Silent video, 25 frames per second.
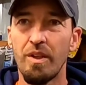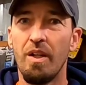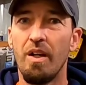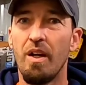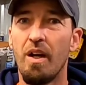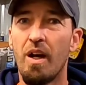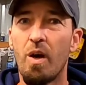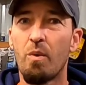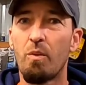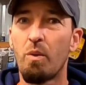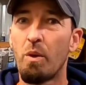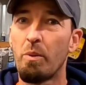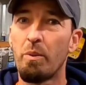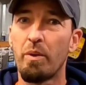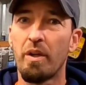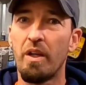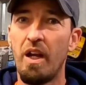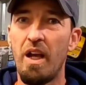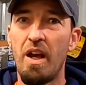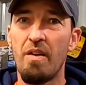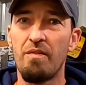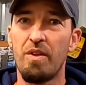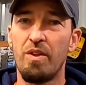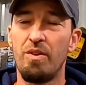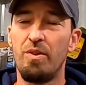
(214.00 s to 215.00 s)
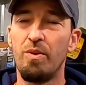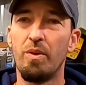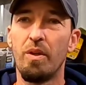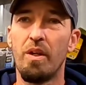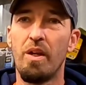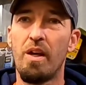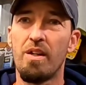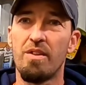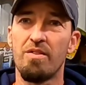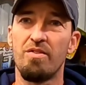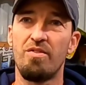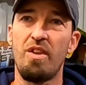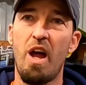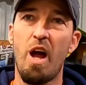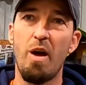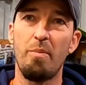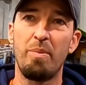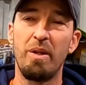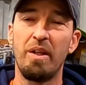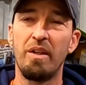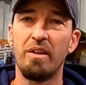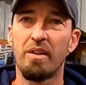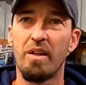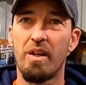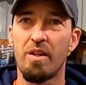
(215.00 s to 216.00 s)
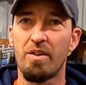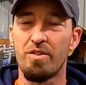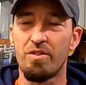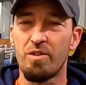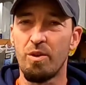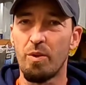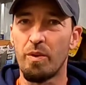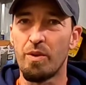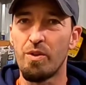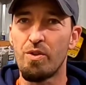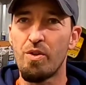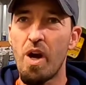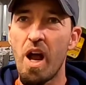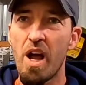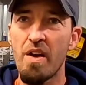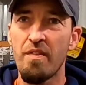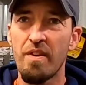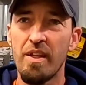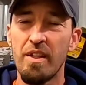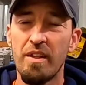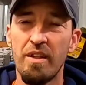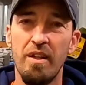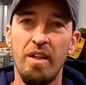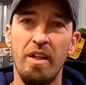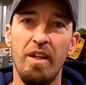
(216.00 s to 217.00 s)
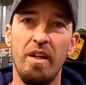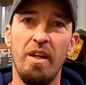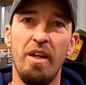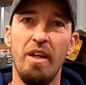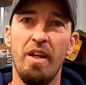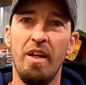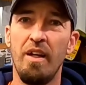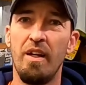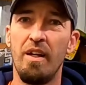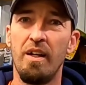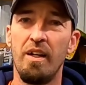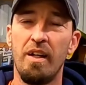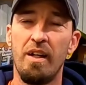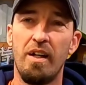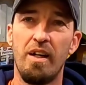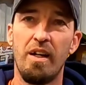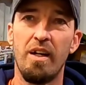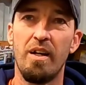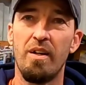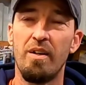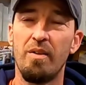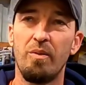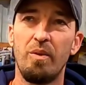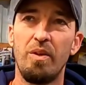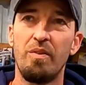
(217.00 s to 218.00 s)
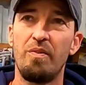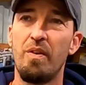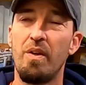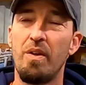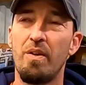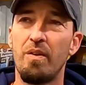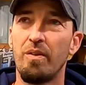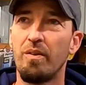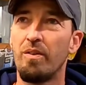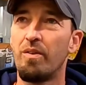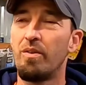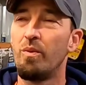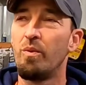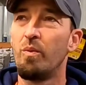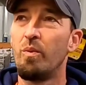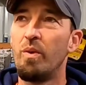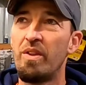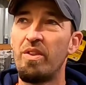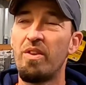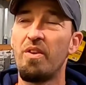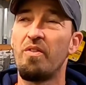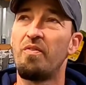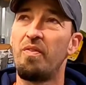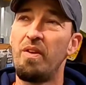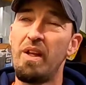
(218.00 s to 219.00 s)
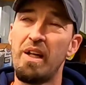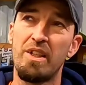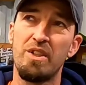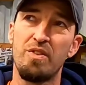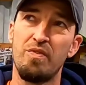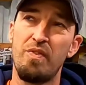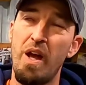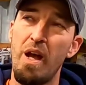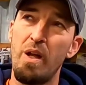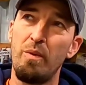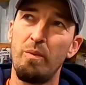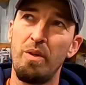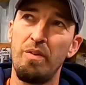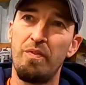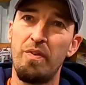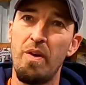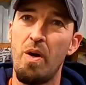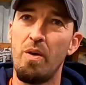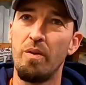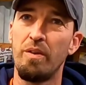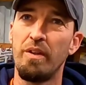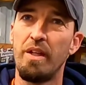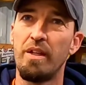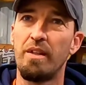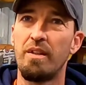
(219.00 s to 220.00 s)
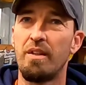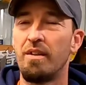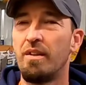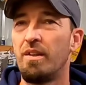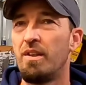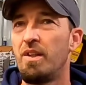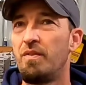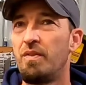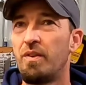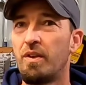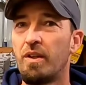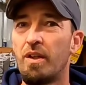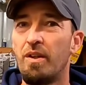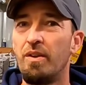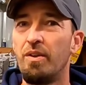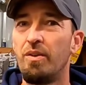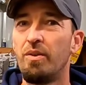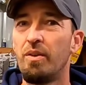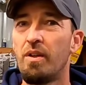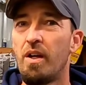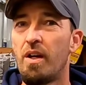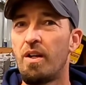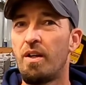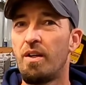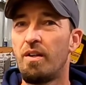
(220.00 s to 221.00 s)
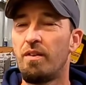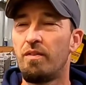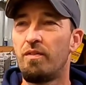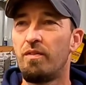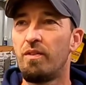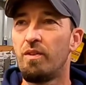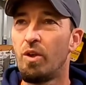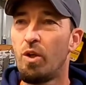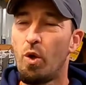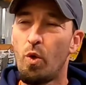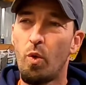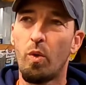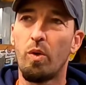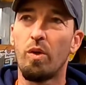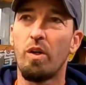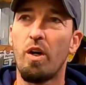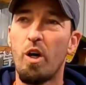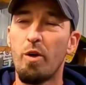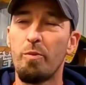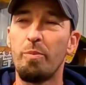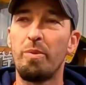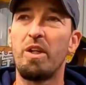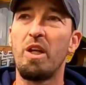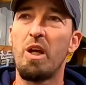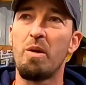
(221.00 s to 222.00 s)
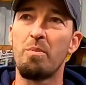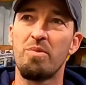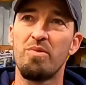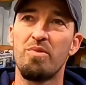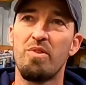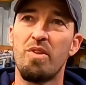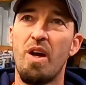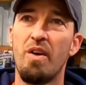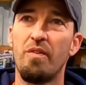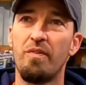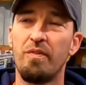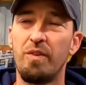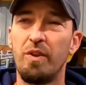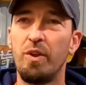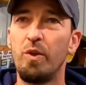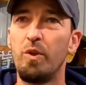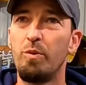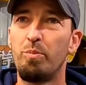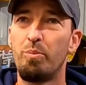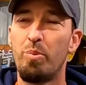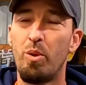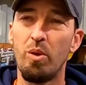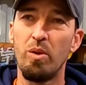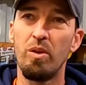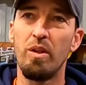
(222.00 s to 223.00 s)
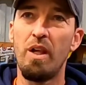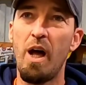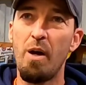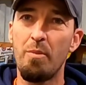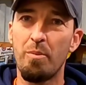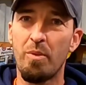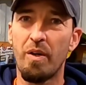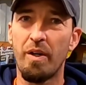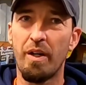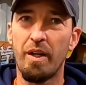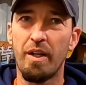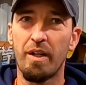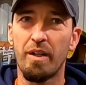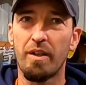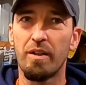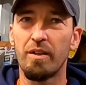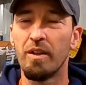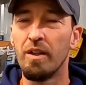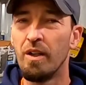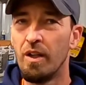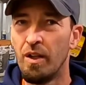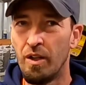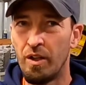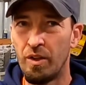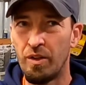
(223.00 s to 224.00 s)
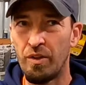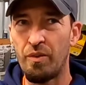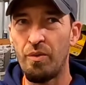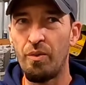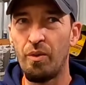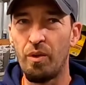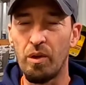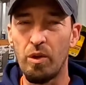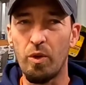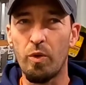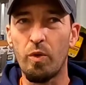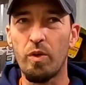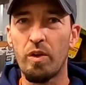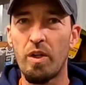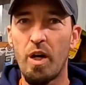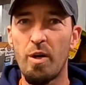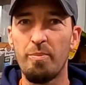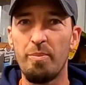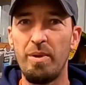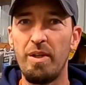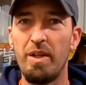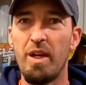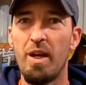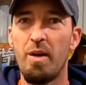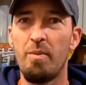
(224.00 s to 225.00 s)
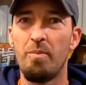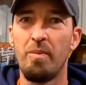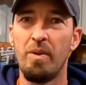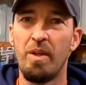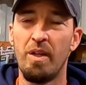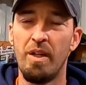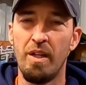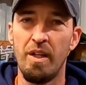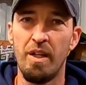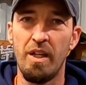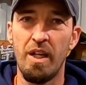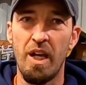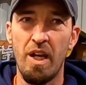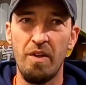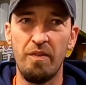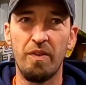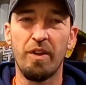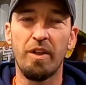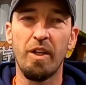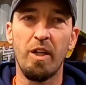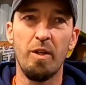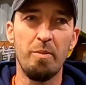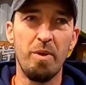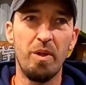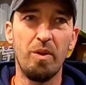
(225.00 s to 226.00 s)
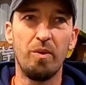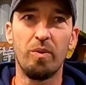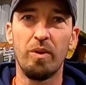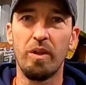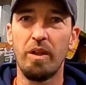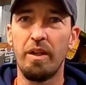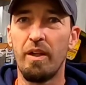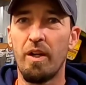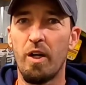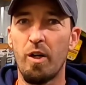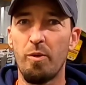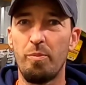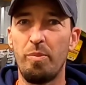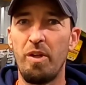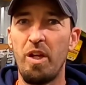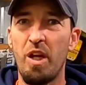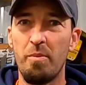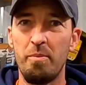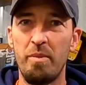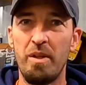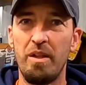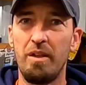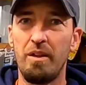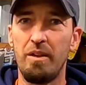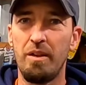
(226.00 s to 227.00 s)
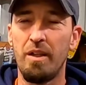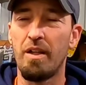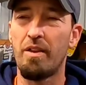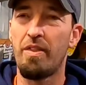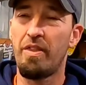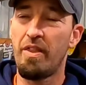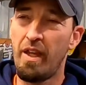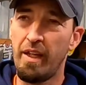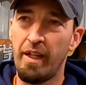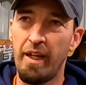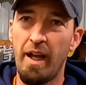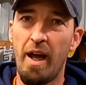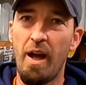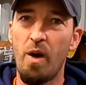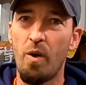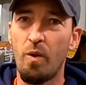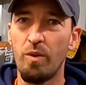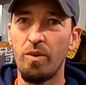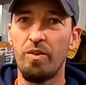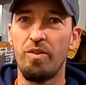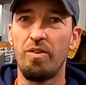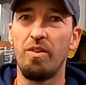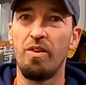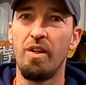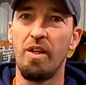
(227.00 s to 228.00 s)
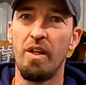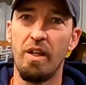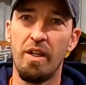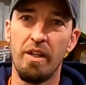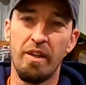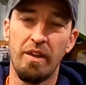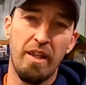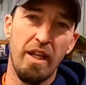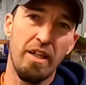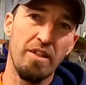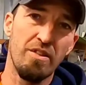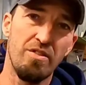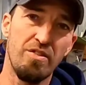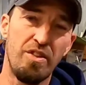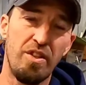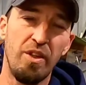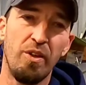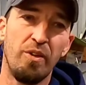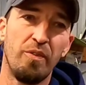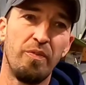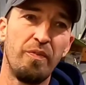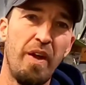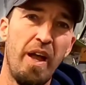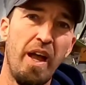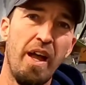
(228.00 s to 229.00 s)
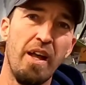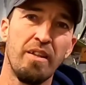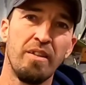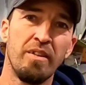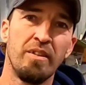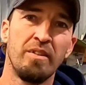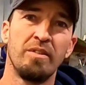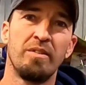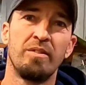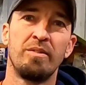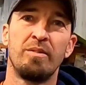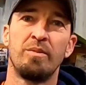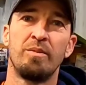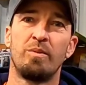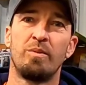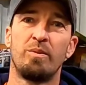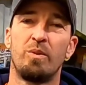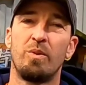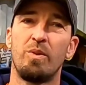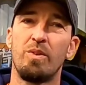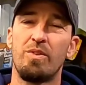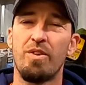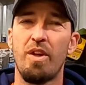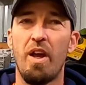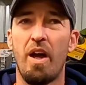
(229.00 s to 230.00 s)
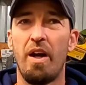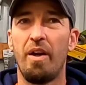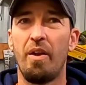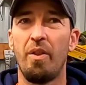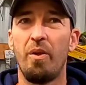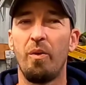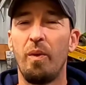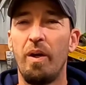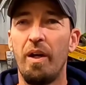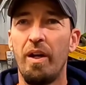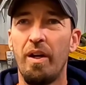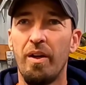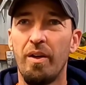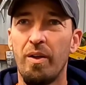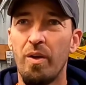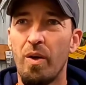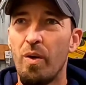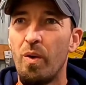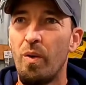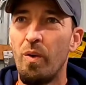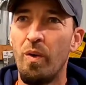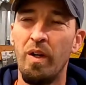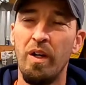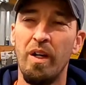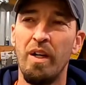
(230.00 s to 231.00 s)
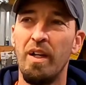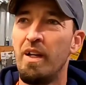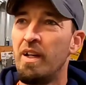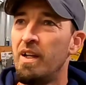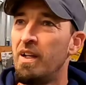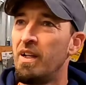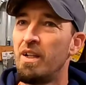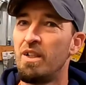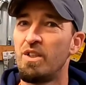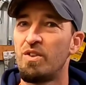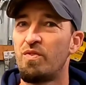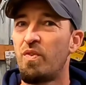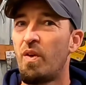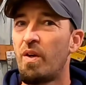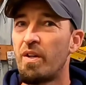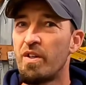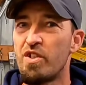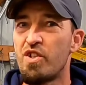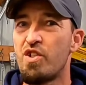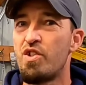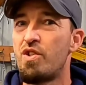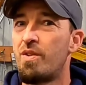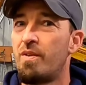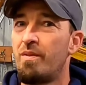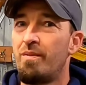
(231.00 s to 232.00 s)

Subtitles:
where we're going to have to do a lot of stopping, a lot of slower driving. We found with the flex fan, we found that if you're going to do a lot of lower RPM stuff, you pull a lot more air through the lower RPM. If you're going to be really RPMing the thing out, that steel fan was kind of the way to go as far as,